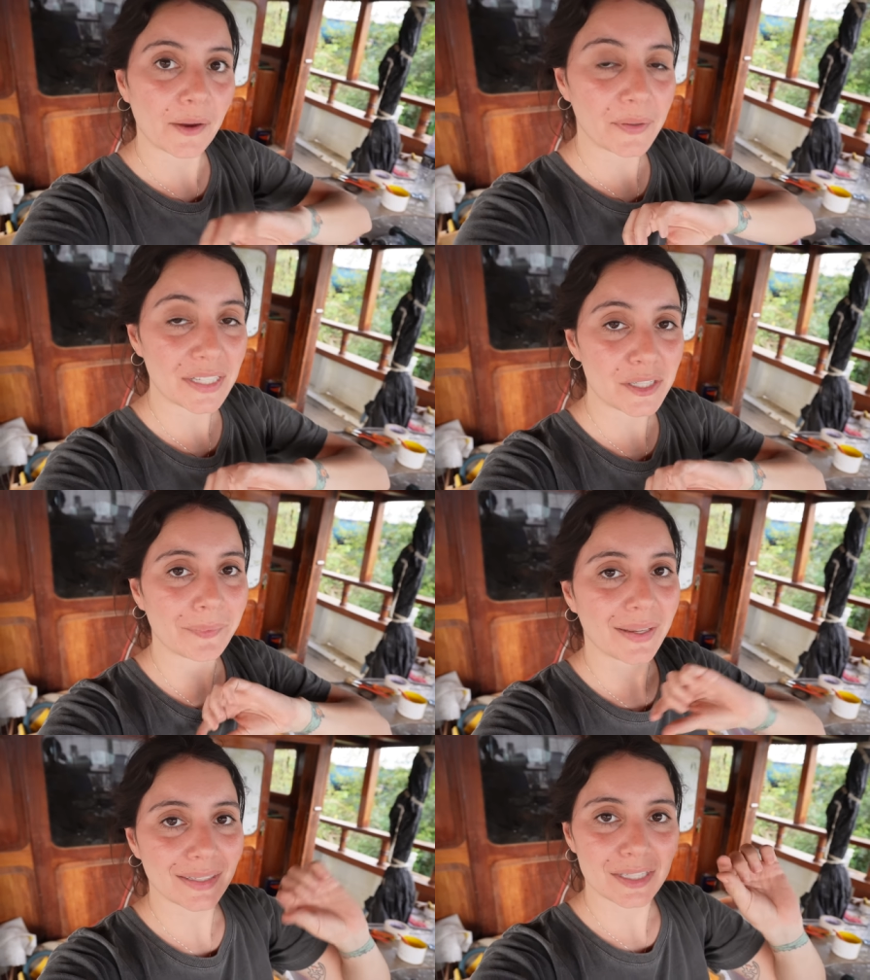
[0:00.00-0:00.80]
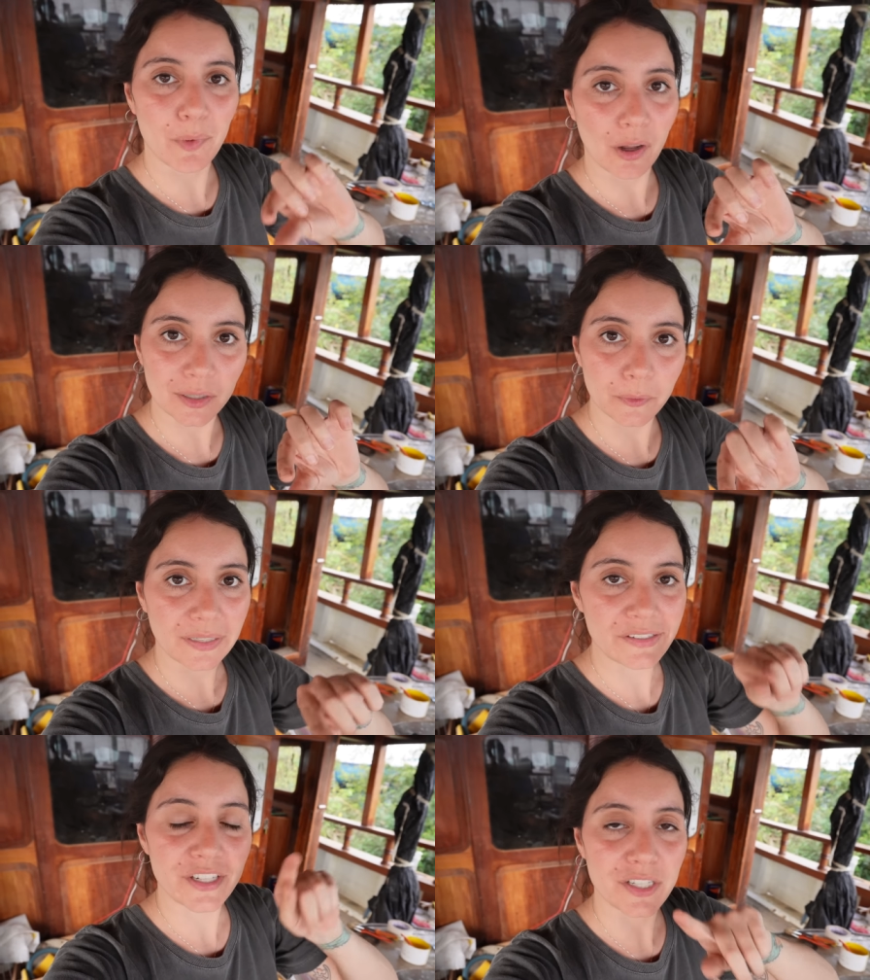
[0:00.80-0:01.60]
Now we need to make a smaller
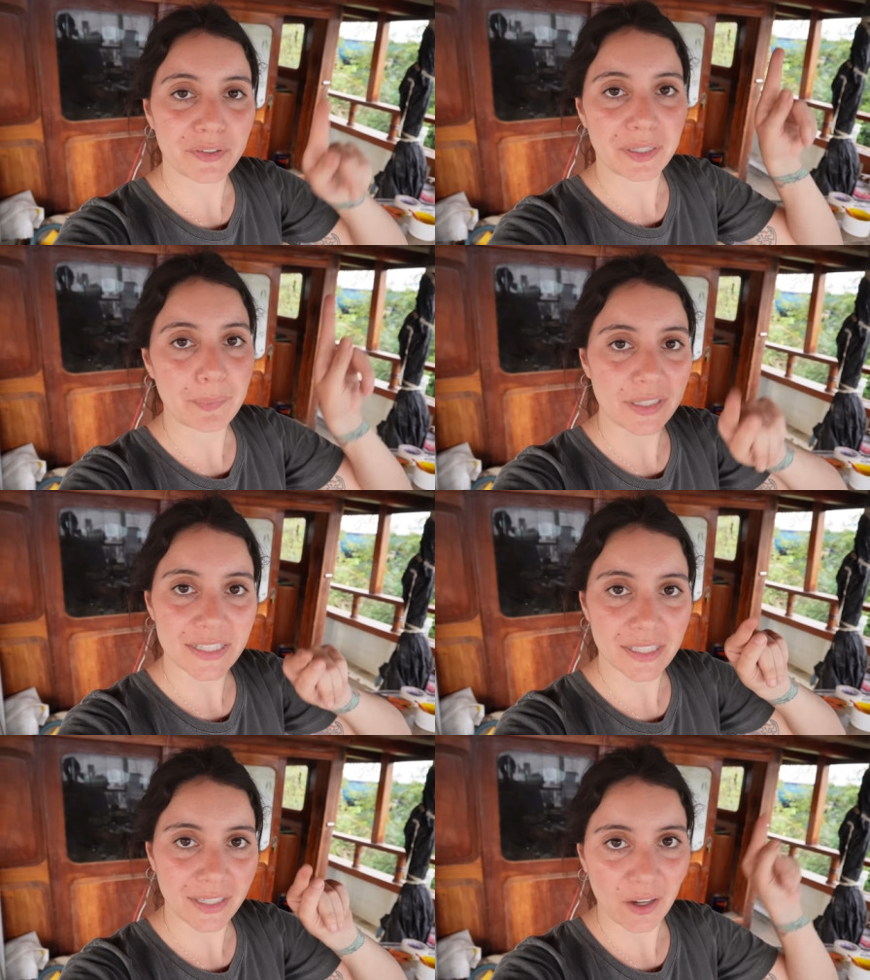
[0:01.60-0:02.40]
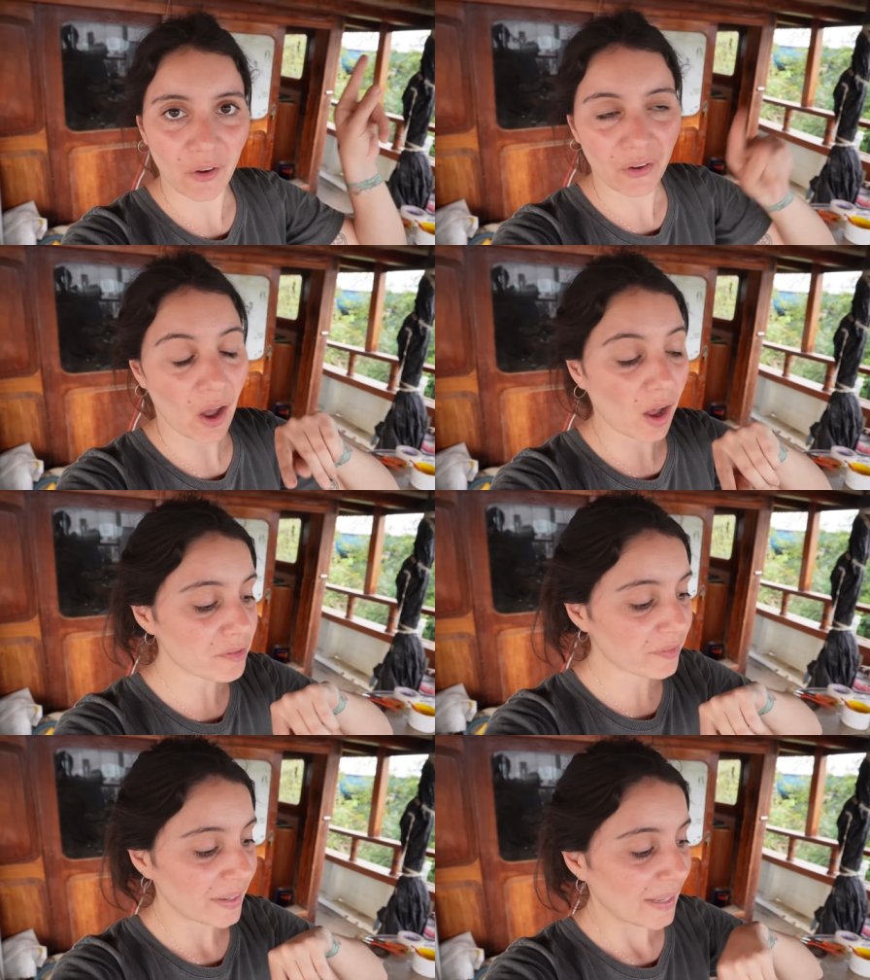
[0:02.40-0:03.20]
one just for the button, the on-off.